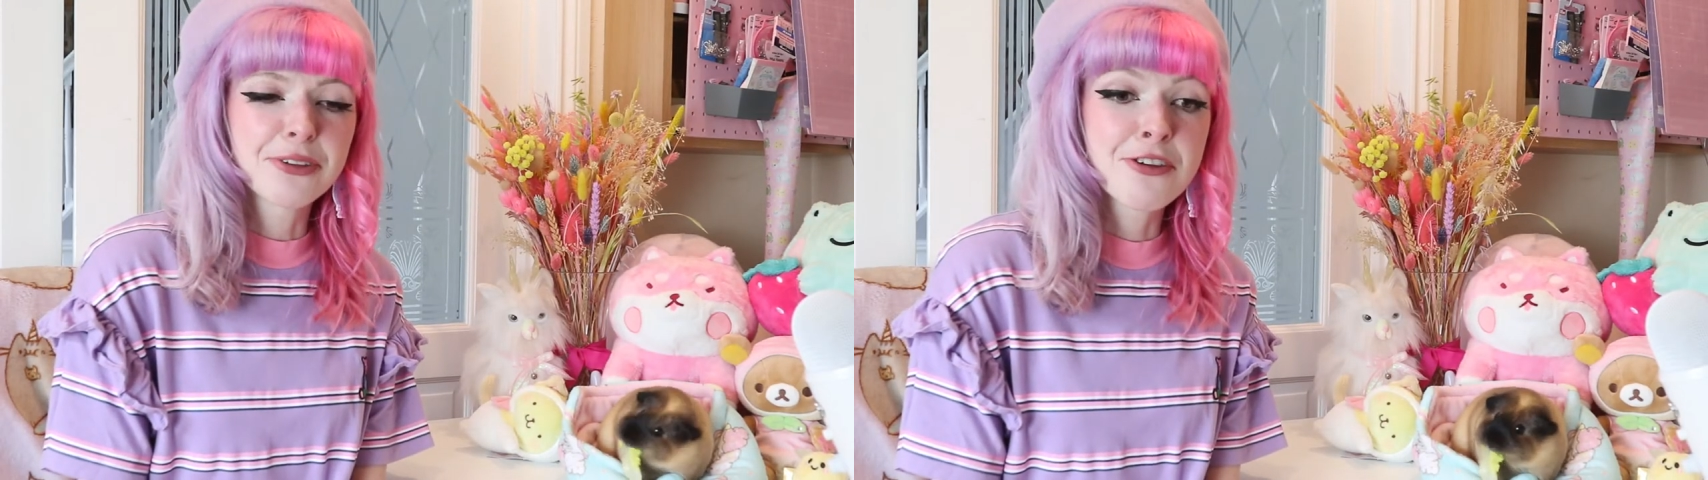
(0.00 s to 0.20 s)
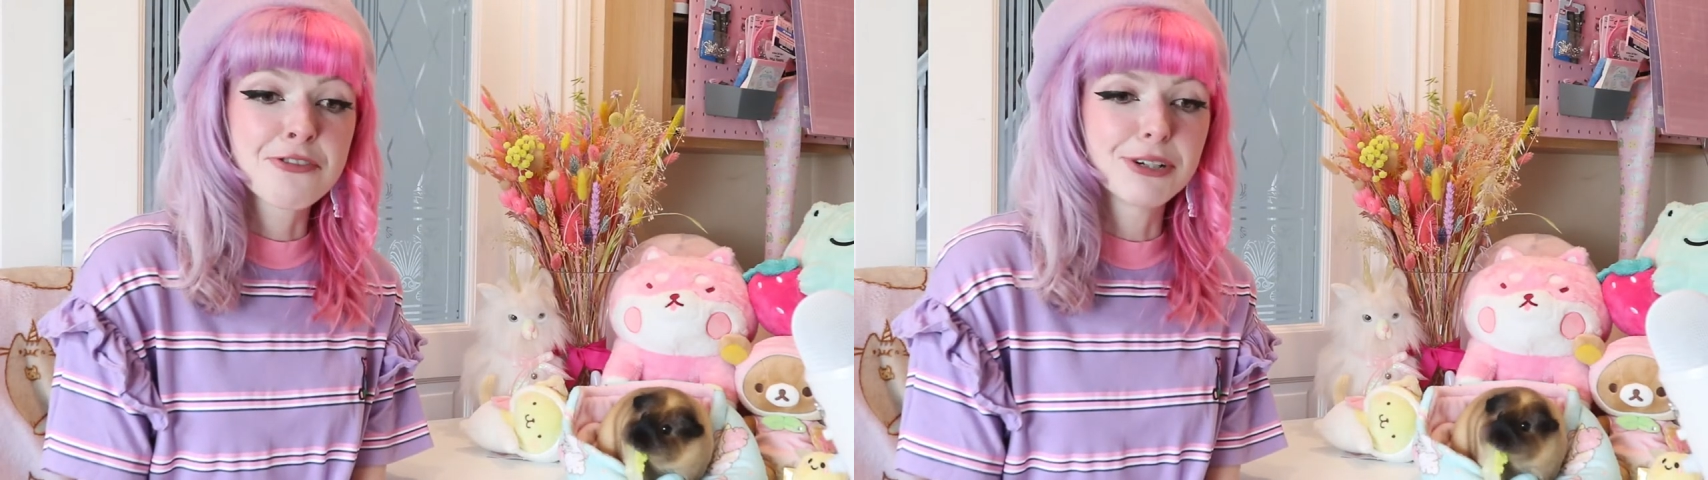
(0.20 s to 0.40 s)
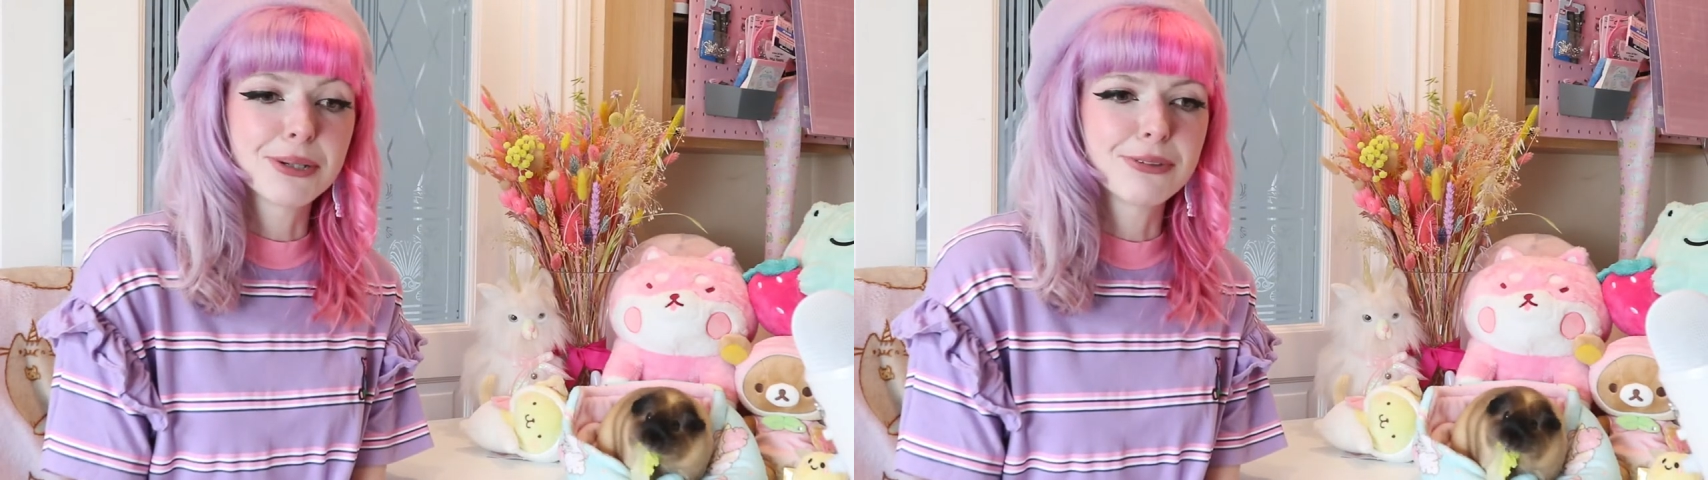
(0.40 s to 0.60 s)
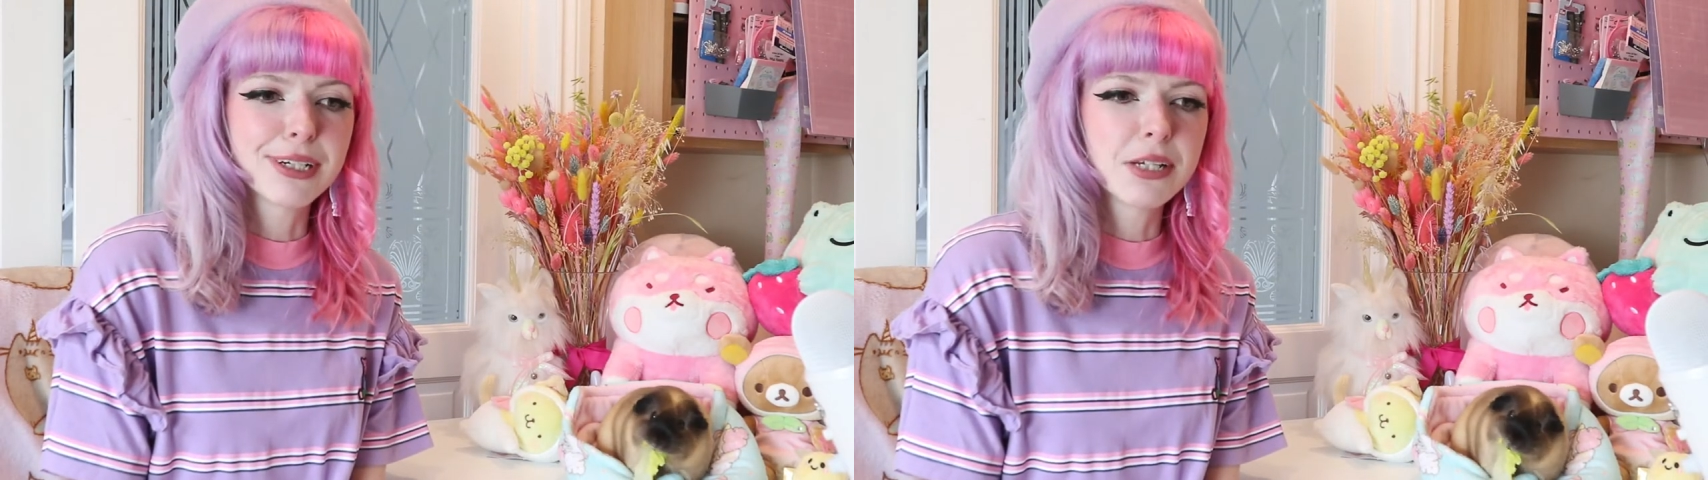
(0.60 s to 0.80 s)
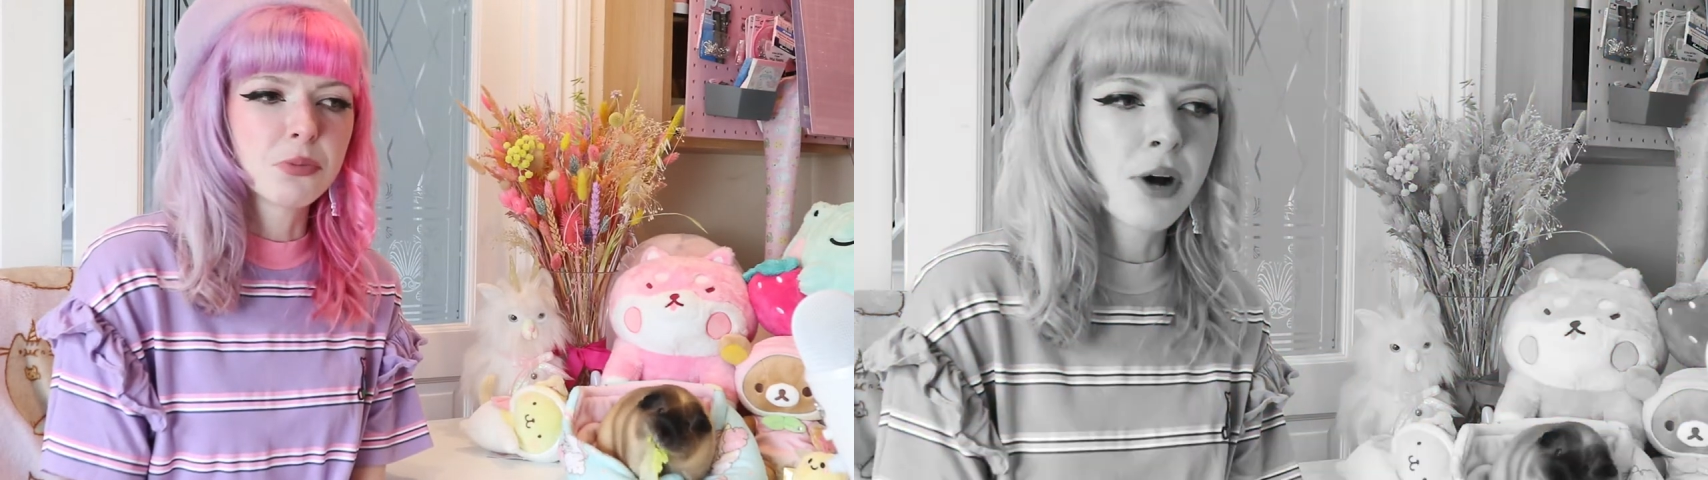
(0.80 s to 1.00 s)
this is really
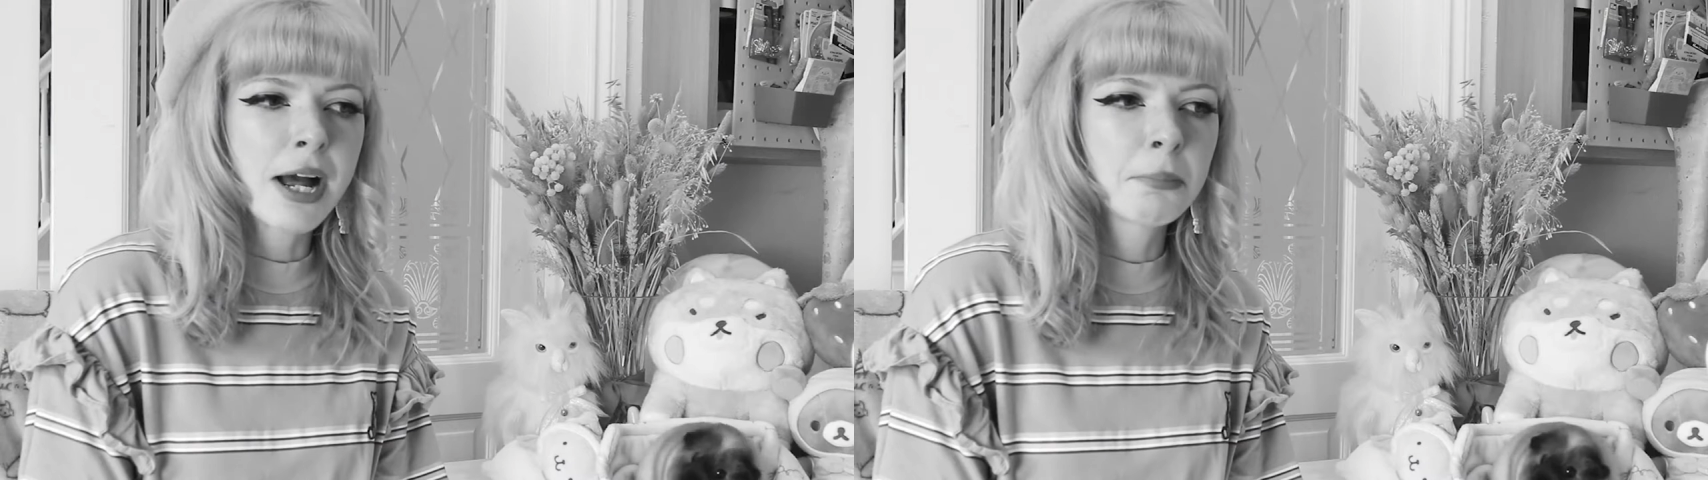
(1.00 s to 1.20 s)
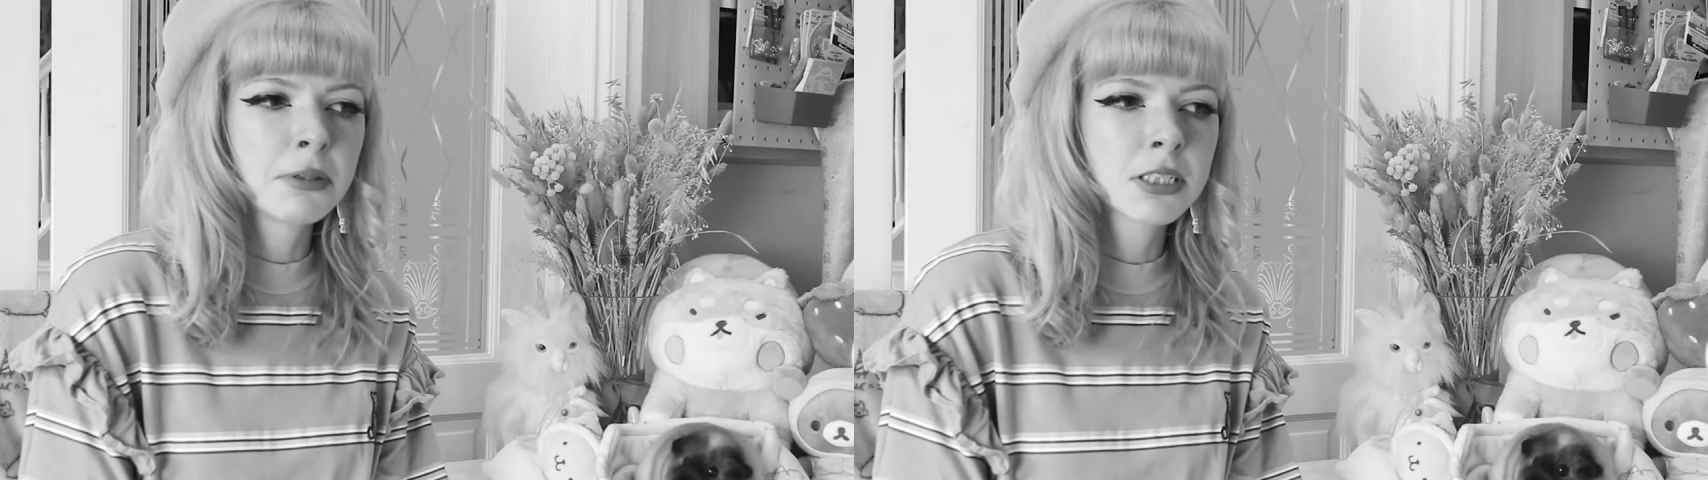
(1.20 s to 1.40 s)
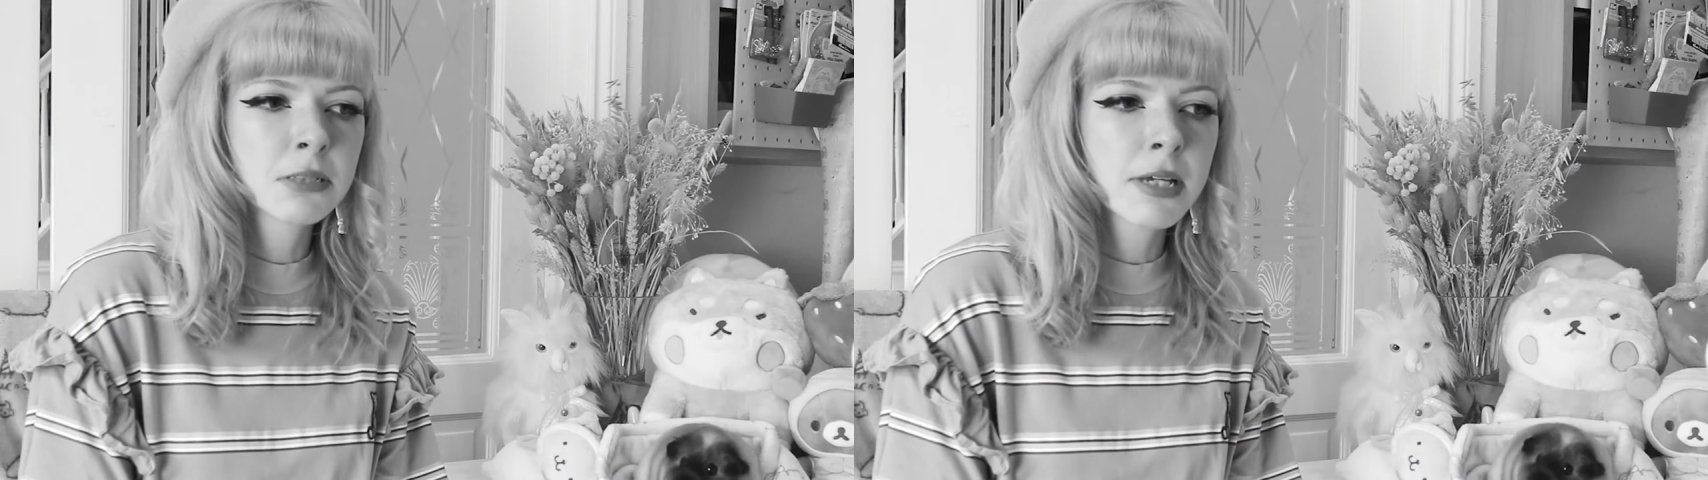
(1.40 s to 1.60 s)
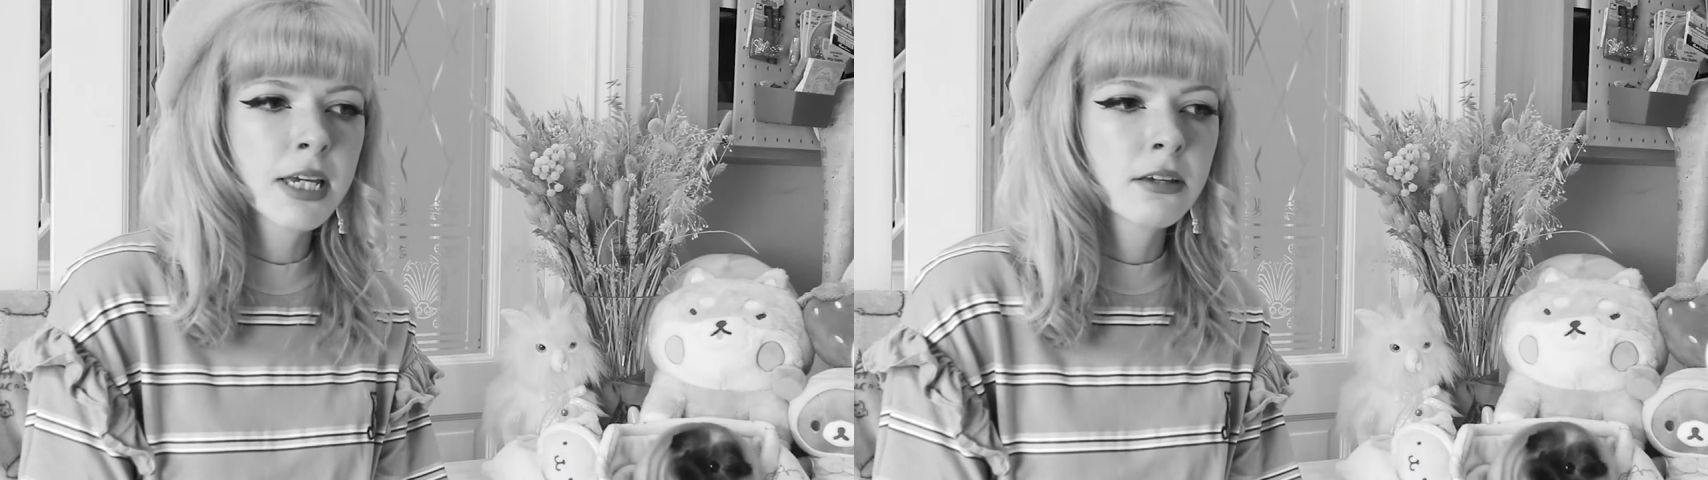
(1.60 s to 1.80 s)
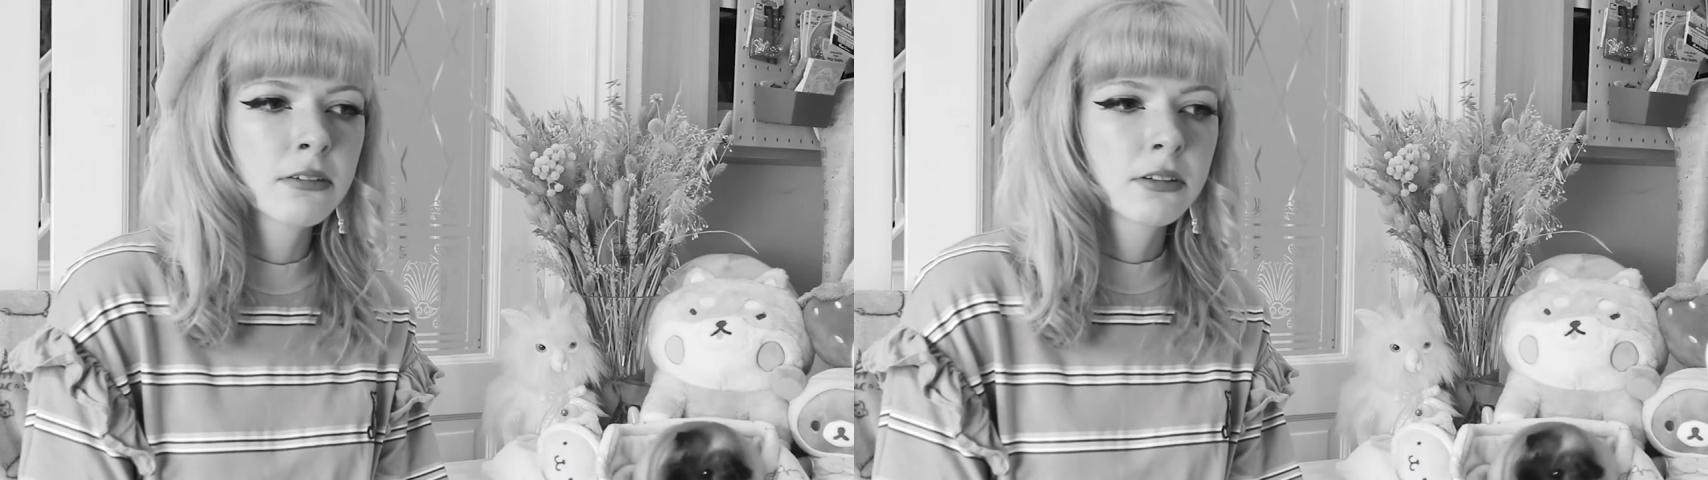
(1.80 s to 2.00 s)
weird. What happened to me?